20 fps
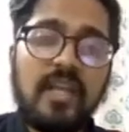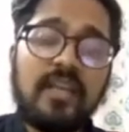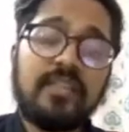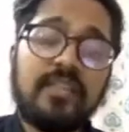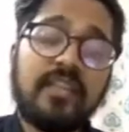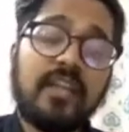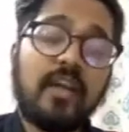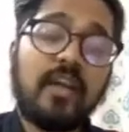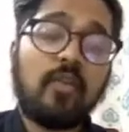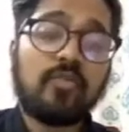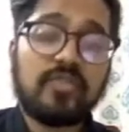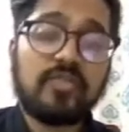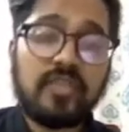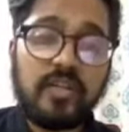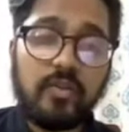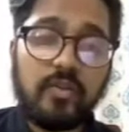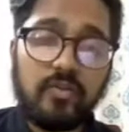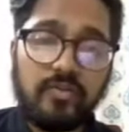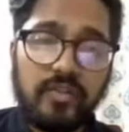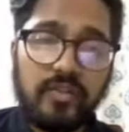They are outside of
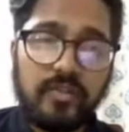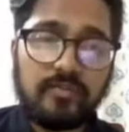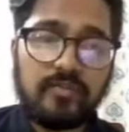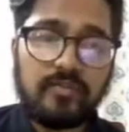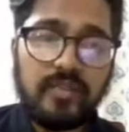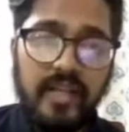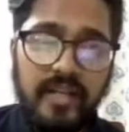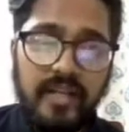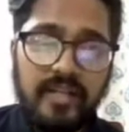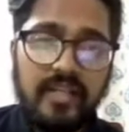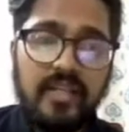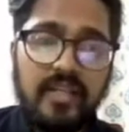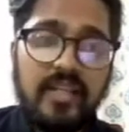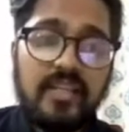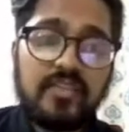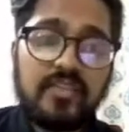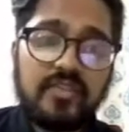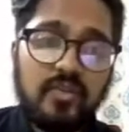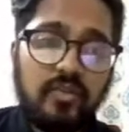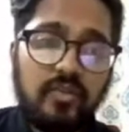it, right?
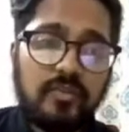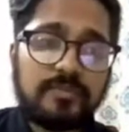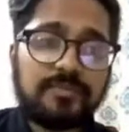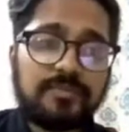So,